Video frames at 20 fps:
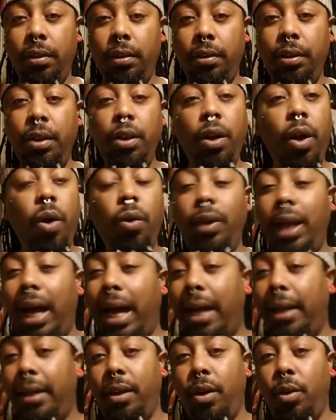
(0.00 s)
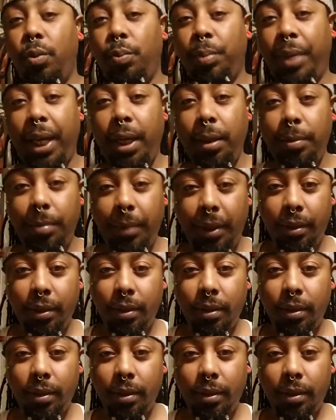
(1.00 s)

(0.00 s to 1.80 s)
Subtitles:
You don't lie to your baby.